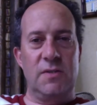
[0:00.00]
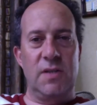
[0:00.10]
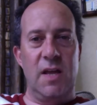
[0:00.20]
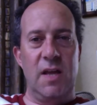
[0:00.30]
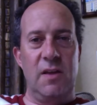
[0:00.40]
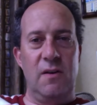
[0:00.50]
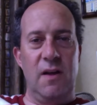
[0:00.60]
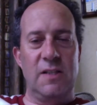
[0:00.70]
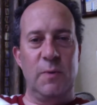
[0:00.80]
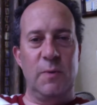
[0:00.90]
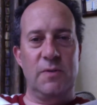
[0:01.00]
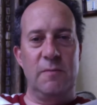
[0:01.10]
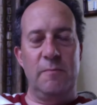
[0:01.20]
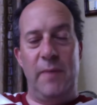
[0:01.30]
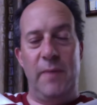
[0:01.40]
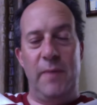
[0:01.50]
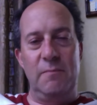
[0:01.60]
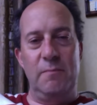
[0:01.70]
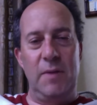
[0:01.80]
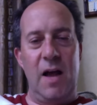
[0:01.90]
saying you're not supposed to
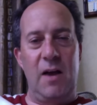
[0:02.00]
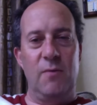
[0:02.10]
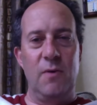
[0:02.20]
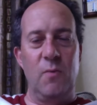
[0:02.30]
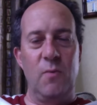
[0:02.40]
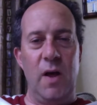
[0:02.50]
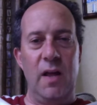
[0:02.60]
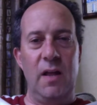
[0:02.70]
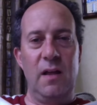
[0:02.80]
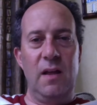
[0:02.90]
basically block a roadway,